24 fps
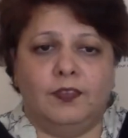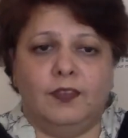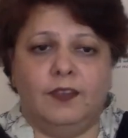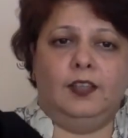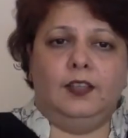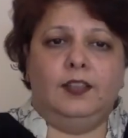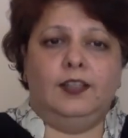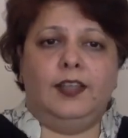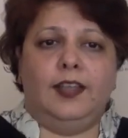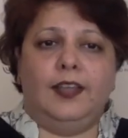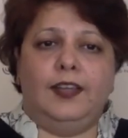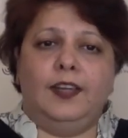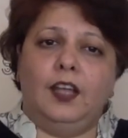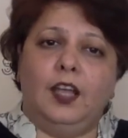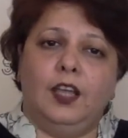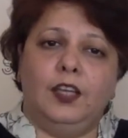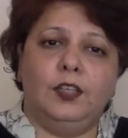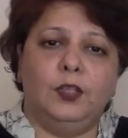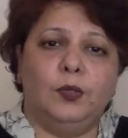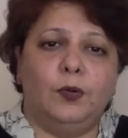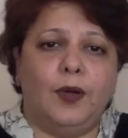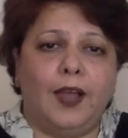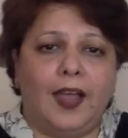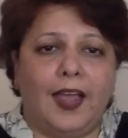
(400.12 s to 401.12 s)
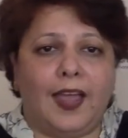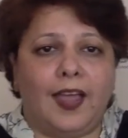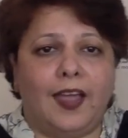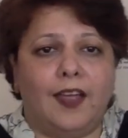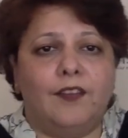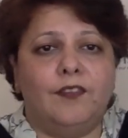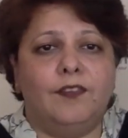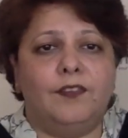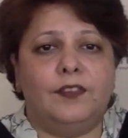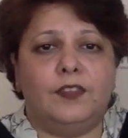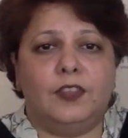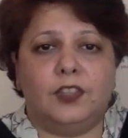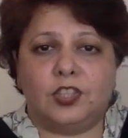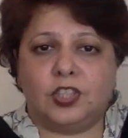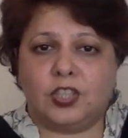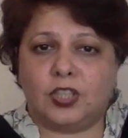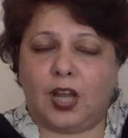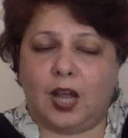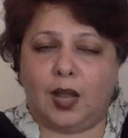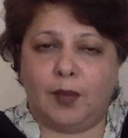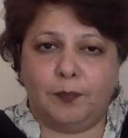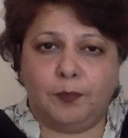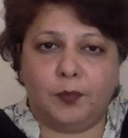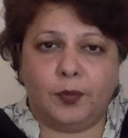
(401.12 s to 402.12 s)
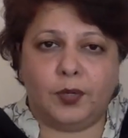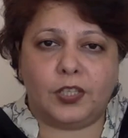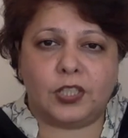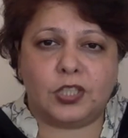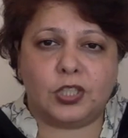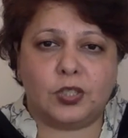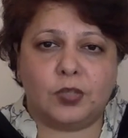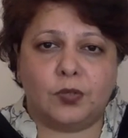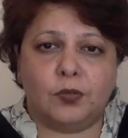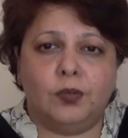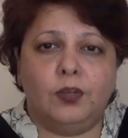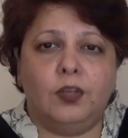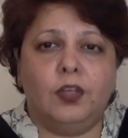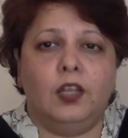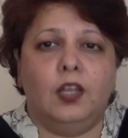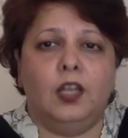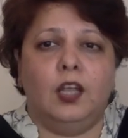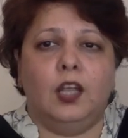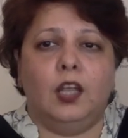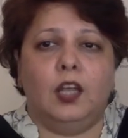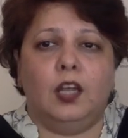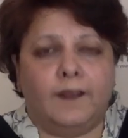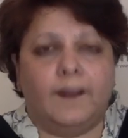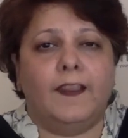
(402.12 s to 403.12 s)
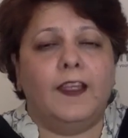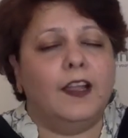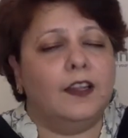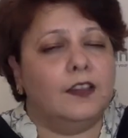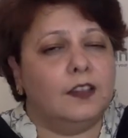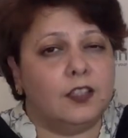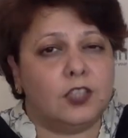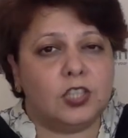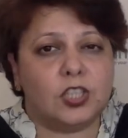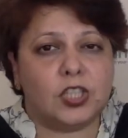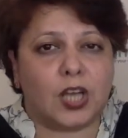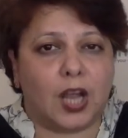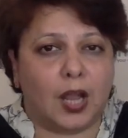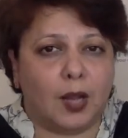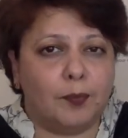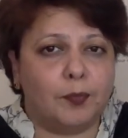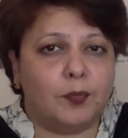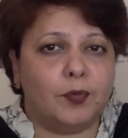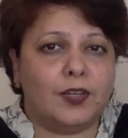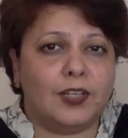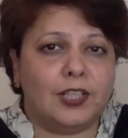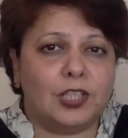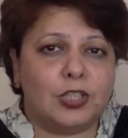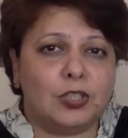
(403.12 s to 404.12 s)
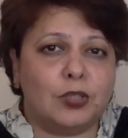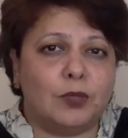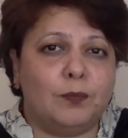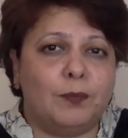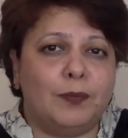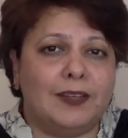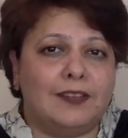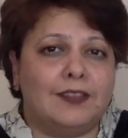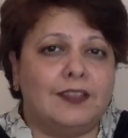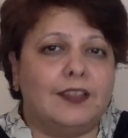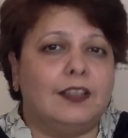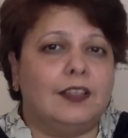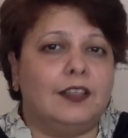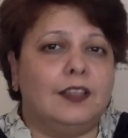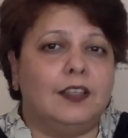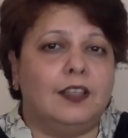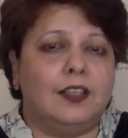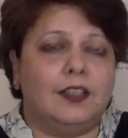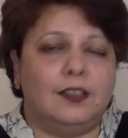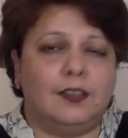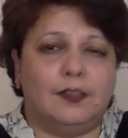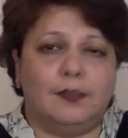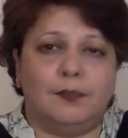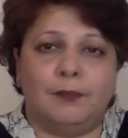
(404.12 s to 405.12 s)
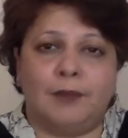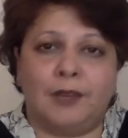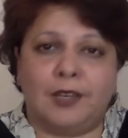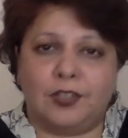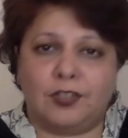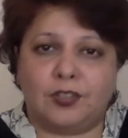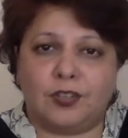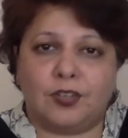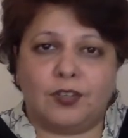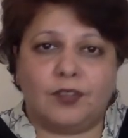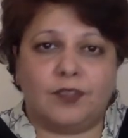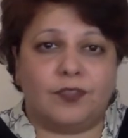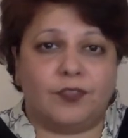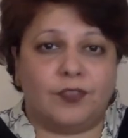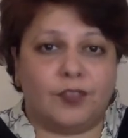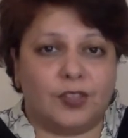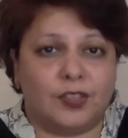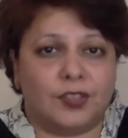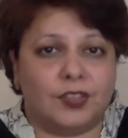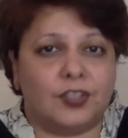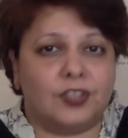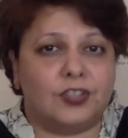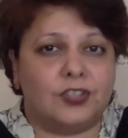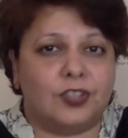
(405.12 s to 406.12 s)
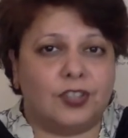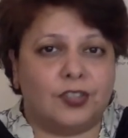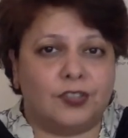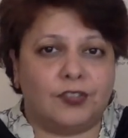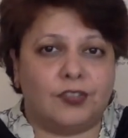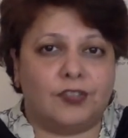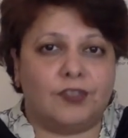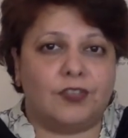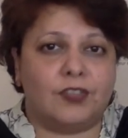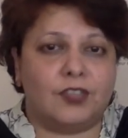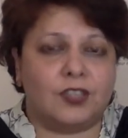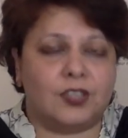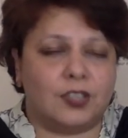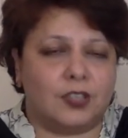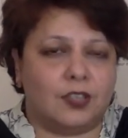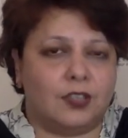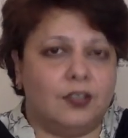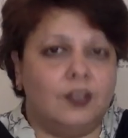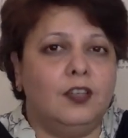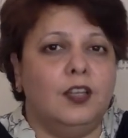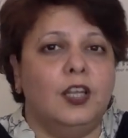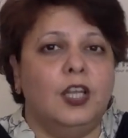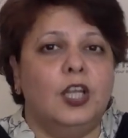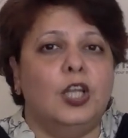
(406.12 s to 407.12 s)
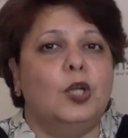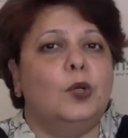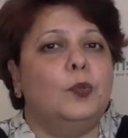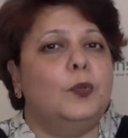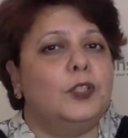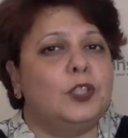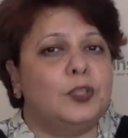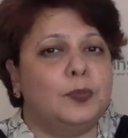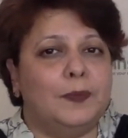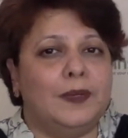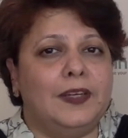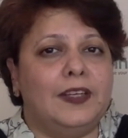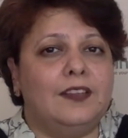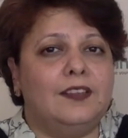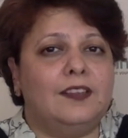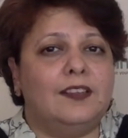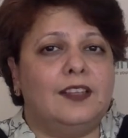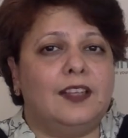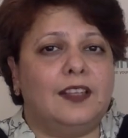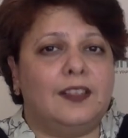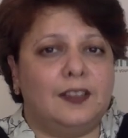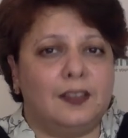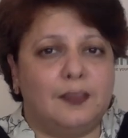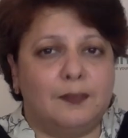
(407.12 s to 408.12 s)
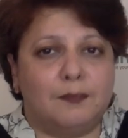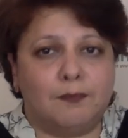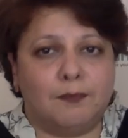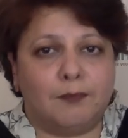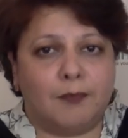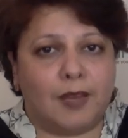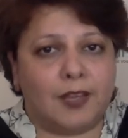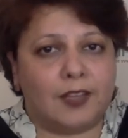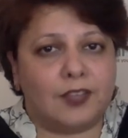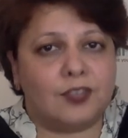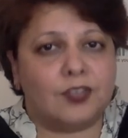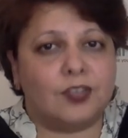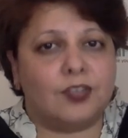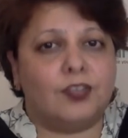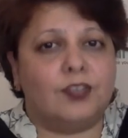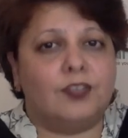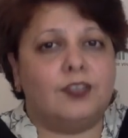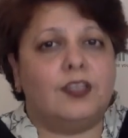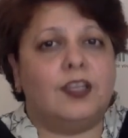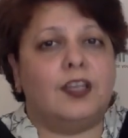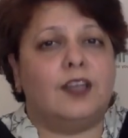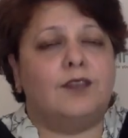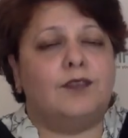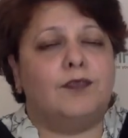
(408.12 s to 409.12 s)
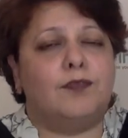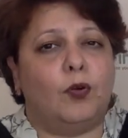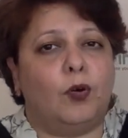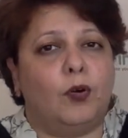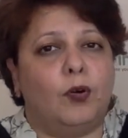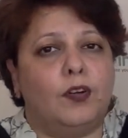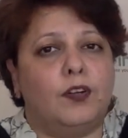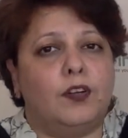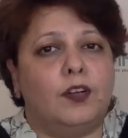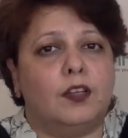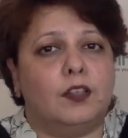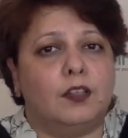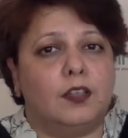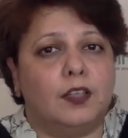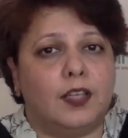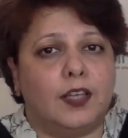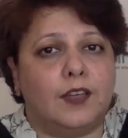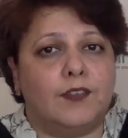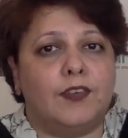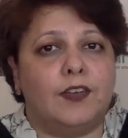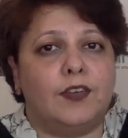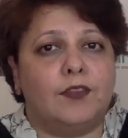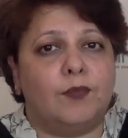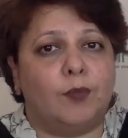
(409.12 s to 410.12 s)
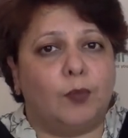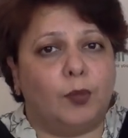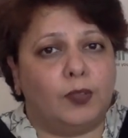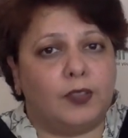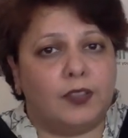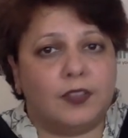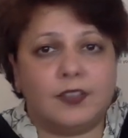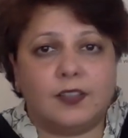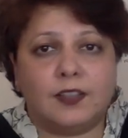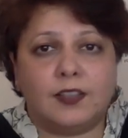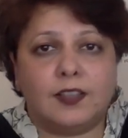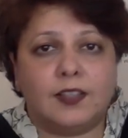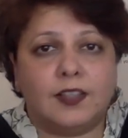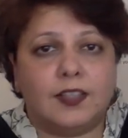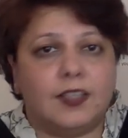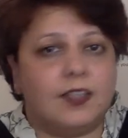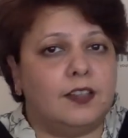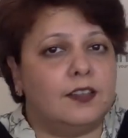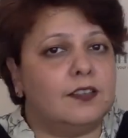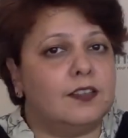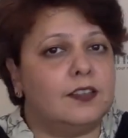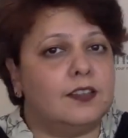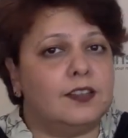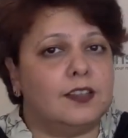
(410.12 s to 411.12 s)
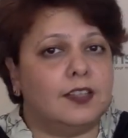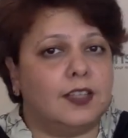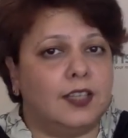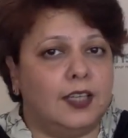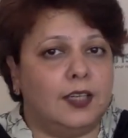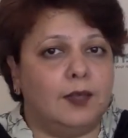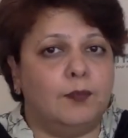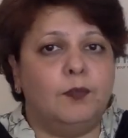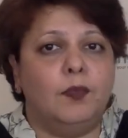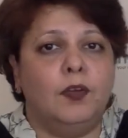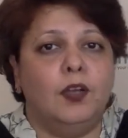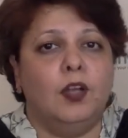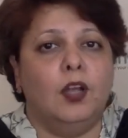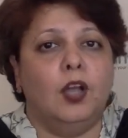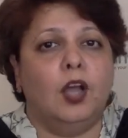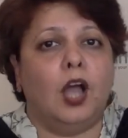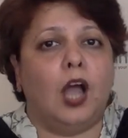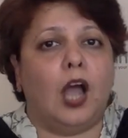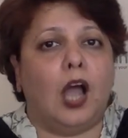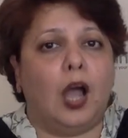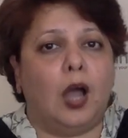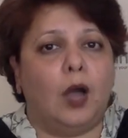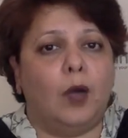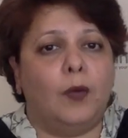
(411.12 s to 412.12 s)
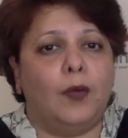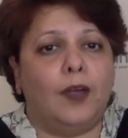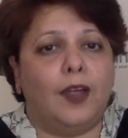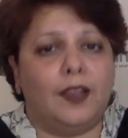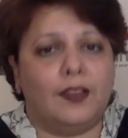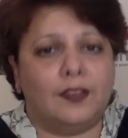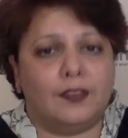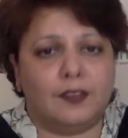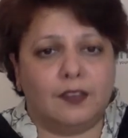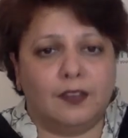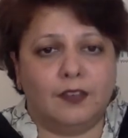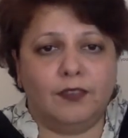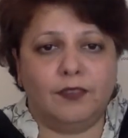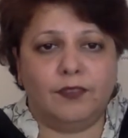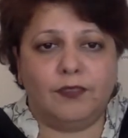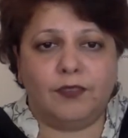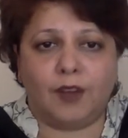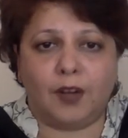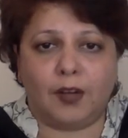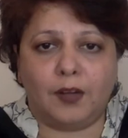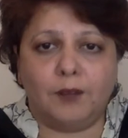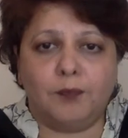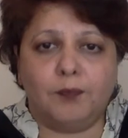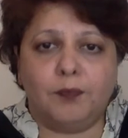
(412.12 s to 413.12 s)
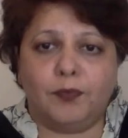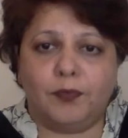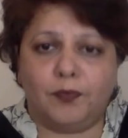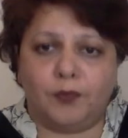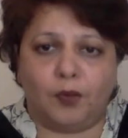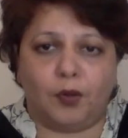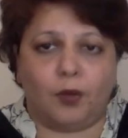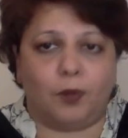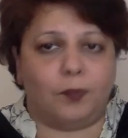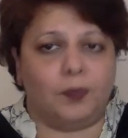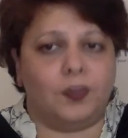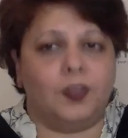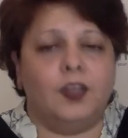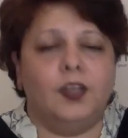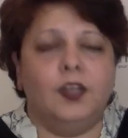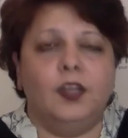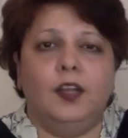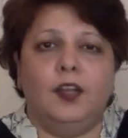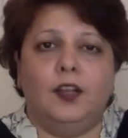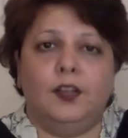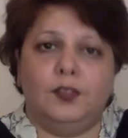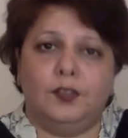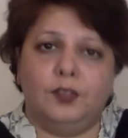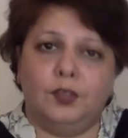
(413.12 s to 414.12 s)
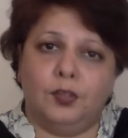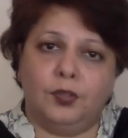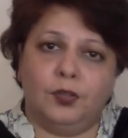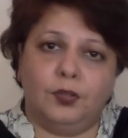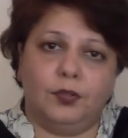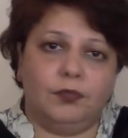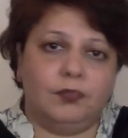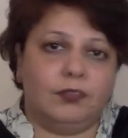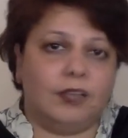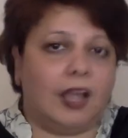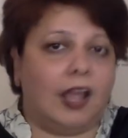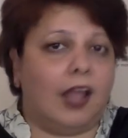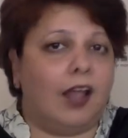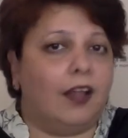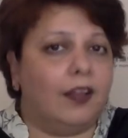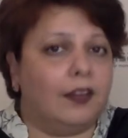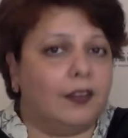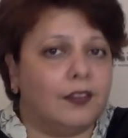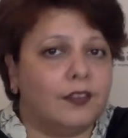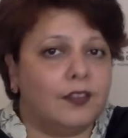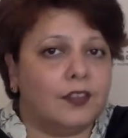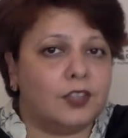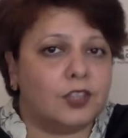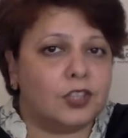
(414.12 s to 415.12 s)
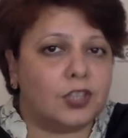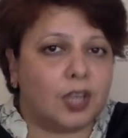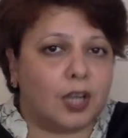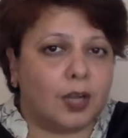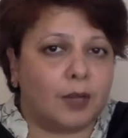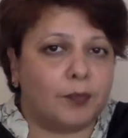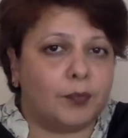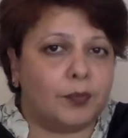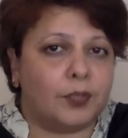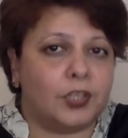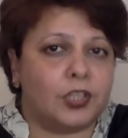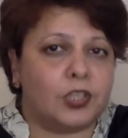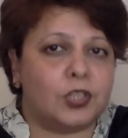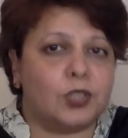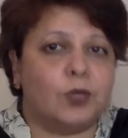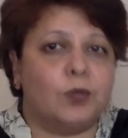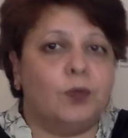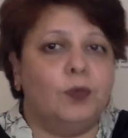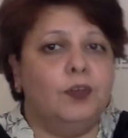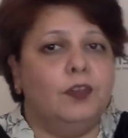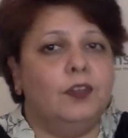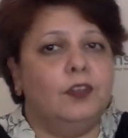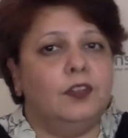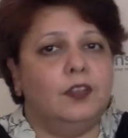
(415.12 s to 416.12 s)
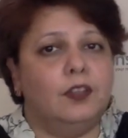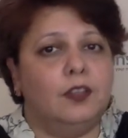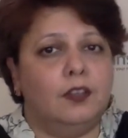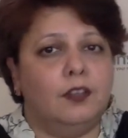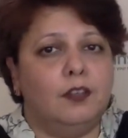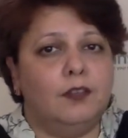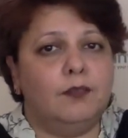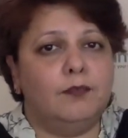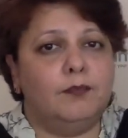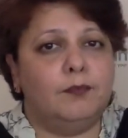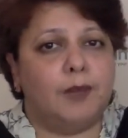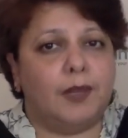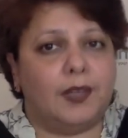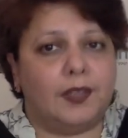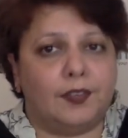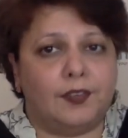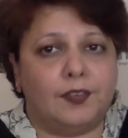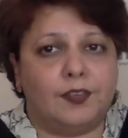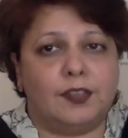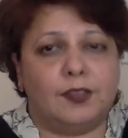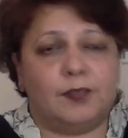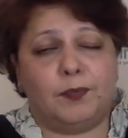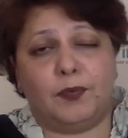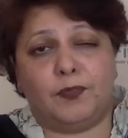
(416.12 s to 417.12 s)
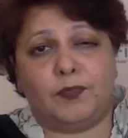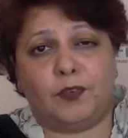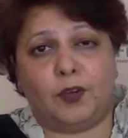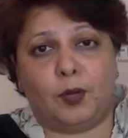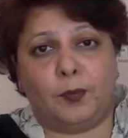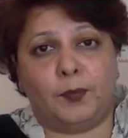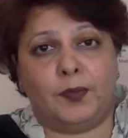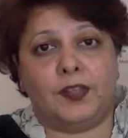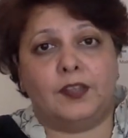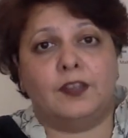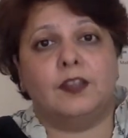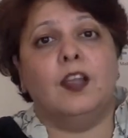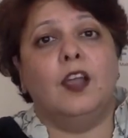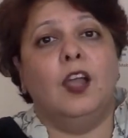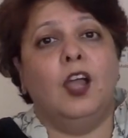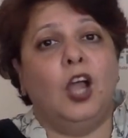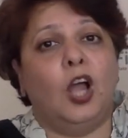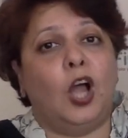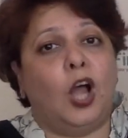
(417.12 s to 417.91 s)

Then you have the Sharpe ratio. The Sharpe ratio basically is a measure of risk adjusted return, which means that it measures that for the given volatility in the scheme, how has the fund performed. So the higher the Sharpe ratio, the better is the performance.